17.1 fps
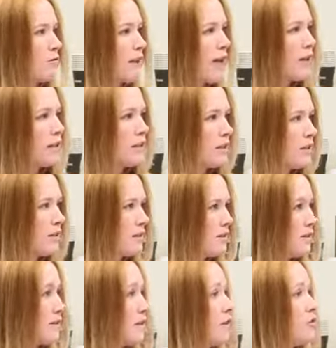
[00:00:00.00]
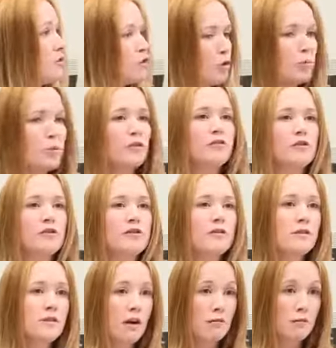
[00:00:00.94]
reality is it's Uber
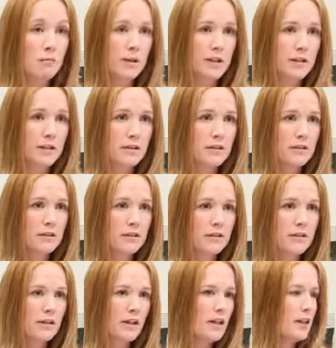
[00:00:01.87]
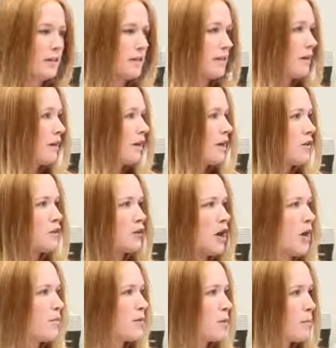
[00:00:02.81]
versus government. And I don't know
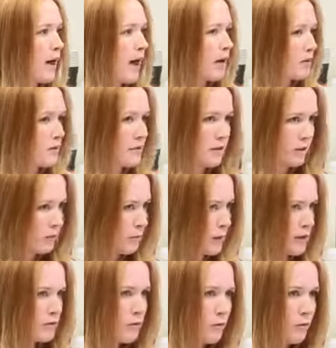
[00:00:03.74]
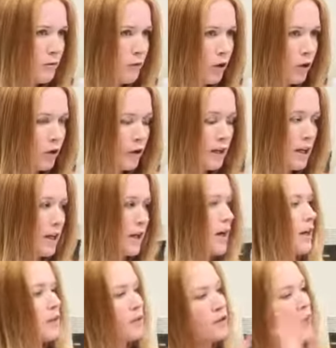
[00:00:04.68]
how many battles there have been so far, and
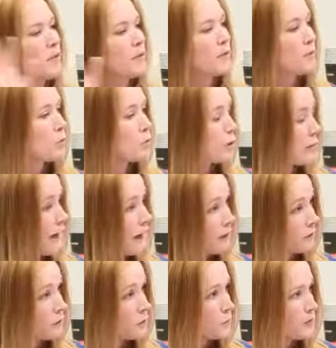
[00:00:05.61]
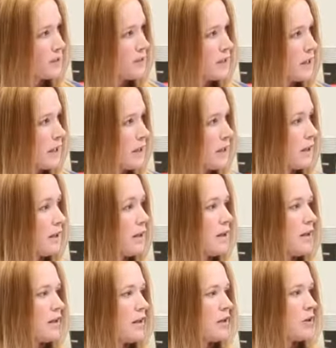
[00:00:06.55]
I don't know how many more battles we'll see.
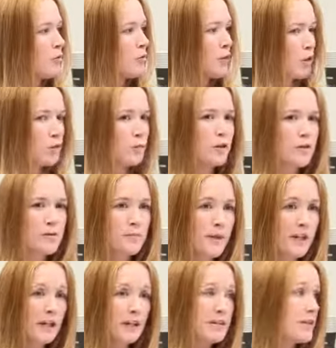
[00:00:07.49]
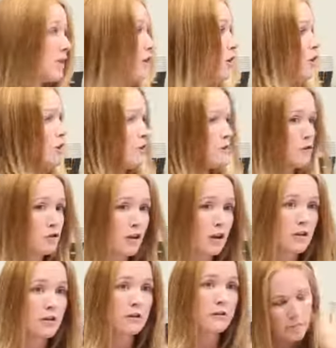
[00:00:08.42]
But Uber is beating City Hall in
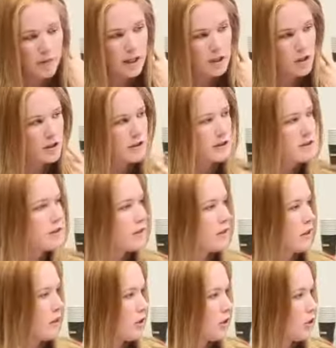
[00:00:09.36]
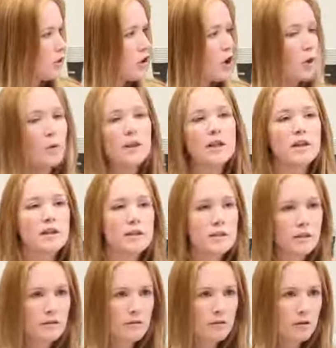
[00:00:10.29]
Toronto. I just, you know, knowing
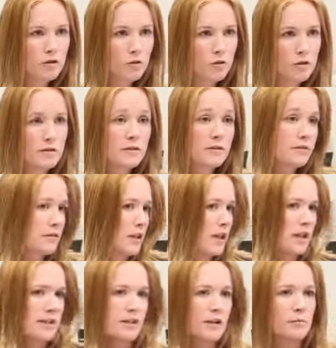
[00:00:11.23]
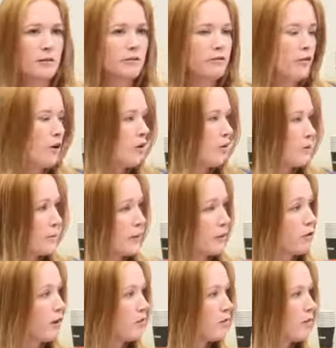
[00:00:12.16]
these individuals, like I said, my father, my
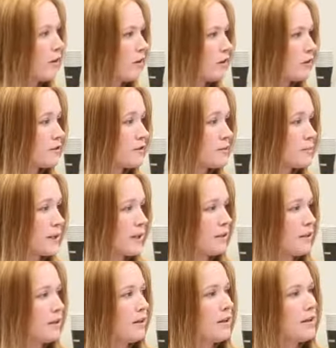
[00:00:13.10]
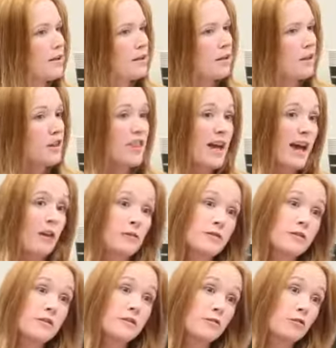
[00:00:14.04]
grandfathers, but the
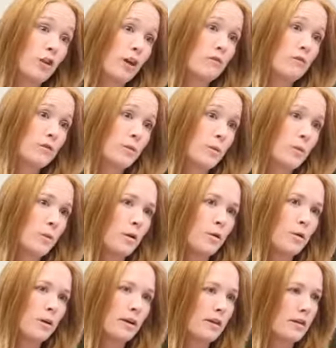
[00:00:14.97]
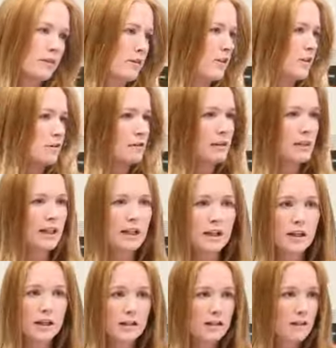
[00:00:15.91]
thousands of drivers we work with, you know,
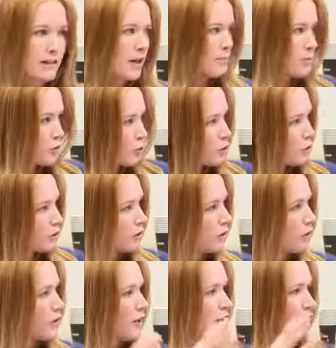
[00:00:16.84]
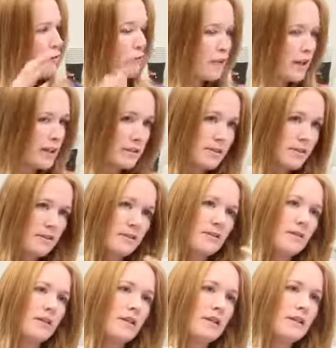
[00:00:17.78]
Lincoln, Abdul, Fitz,
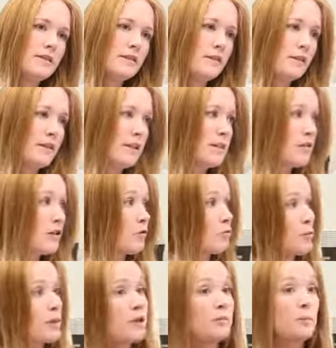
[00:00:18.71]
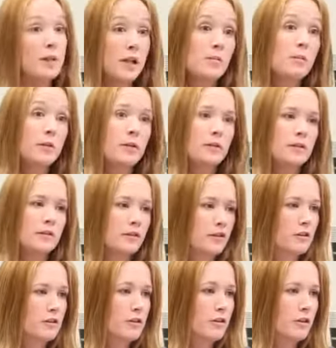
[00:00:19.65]
these are real people.
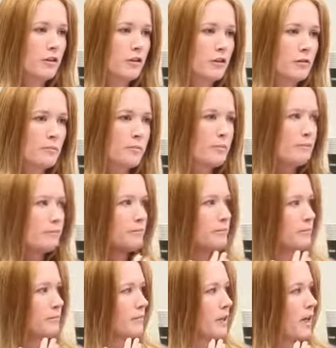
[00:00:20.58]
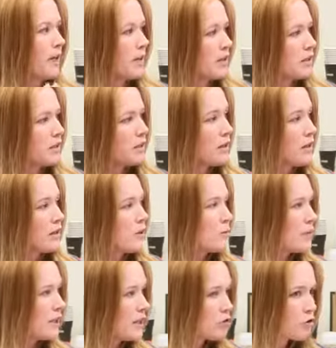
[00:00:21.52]
They're, I think,
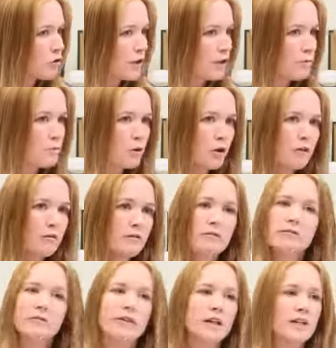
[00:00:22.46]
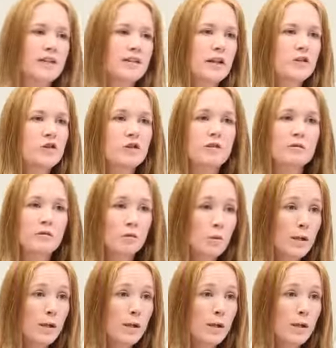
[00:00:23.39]
being treated more of an extension of the